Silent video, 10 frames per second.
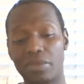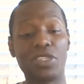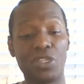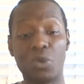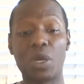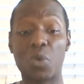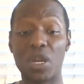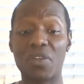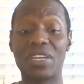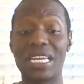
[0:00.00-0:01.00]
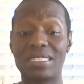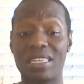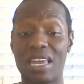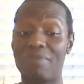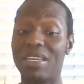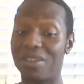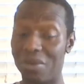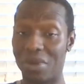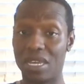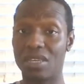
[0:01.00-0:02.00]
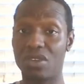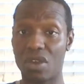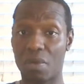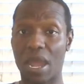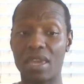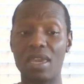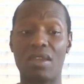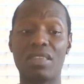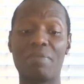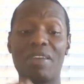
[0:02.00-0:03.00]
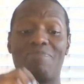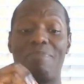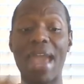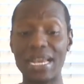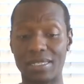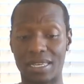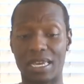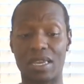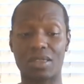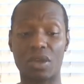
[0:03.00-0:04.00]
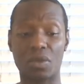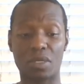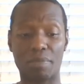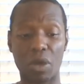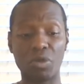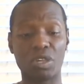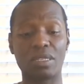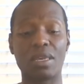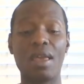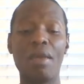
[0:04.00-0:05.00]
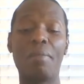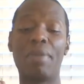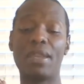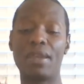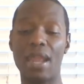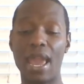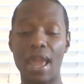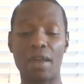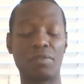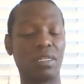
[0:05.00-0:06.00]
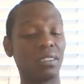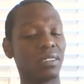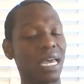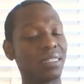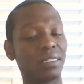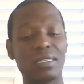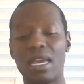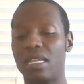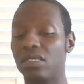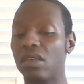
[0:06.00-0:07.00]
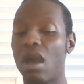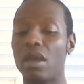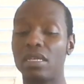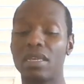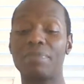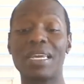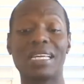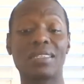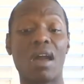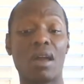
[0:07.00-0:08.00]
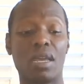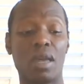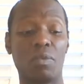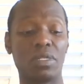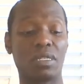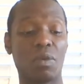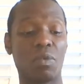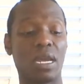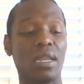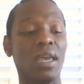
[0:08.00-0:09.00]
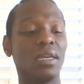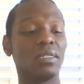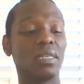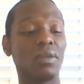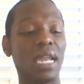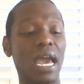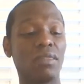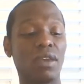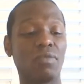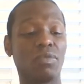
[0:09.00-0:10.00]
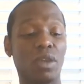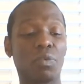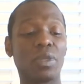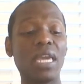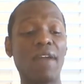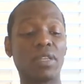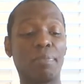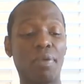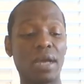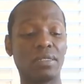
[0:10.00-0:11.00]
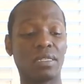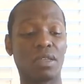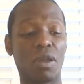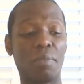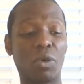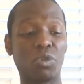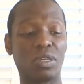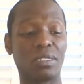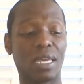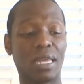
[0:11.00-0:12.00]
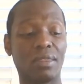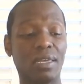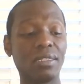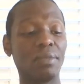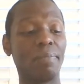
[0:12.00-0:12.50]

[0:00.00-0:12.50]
doing whatever it is they've been doing, you know, right here. They've been masking those emotions. But now this is, as I said, it's caught, something has caught up with someone. So now they really have to process their emotions. And this